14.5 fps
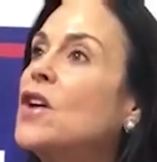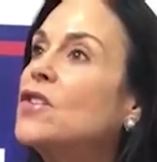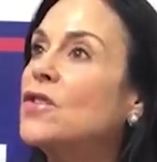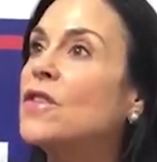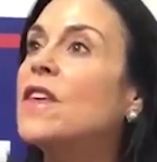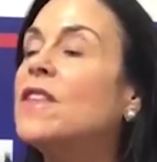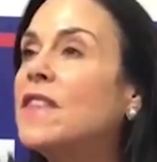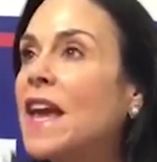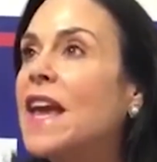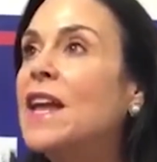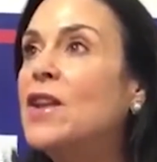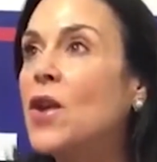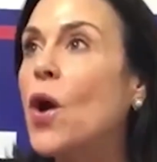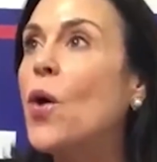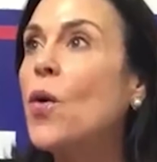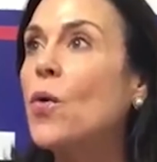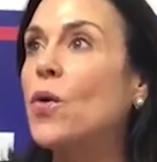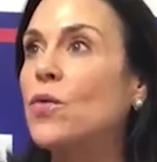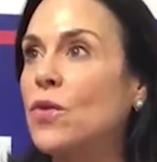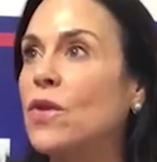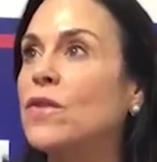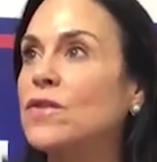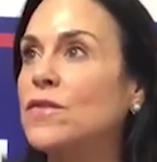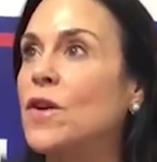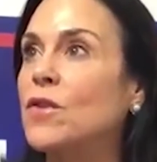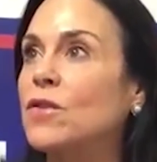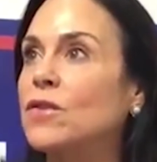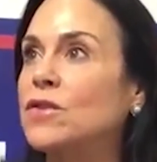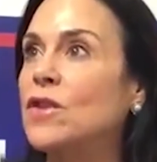so that they know who those
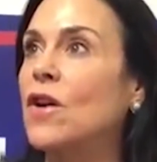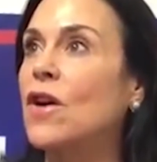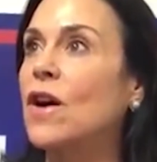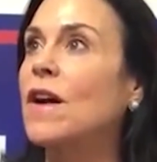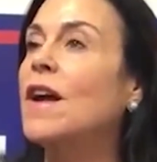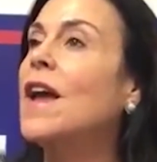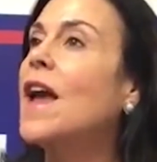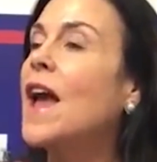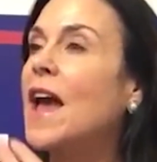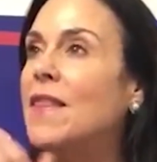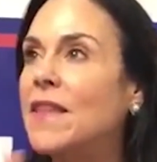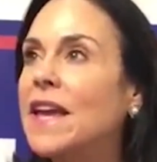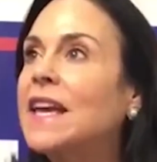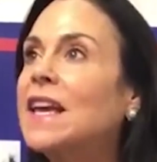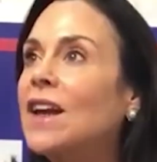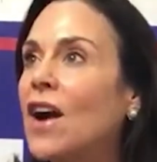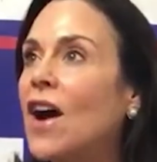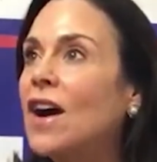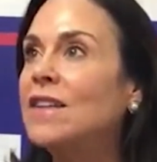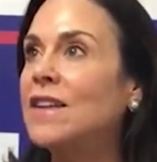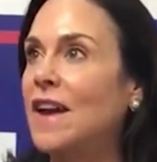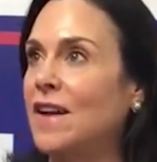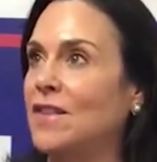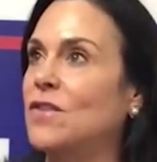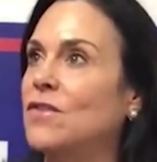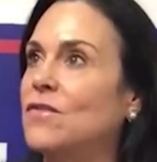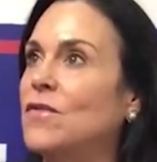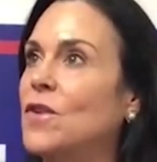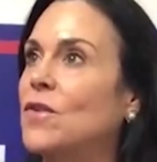voters are and they can contact
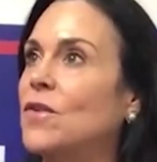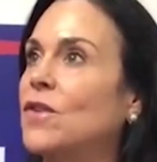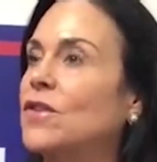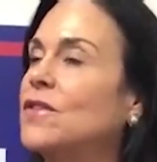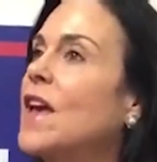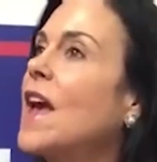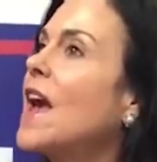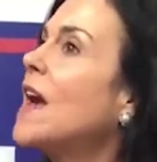those voters.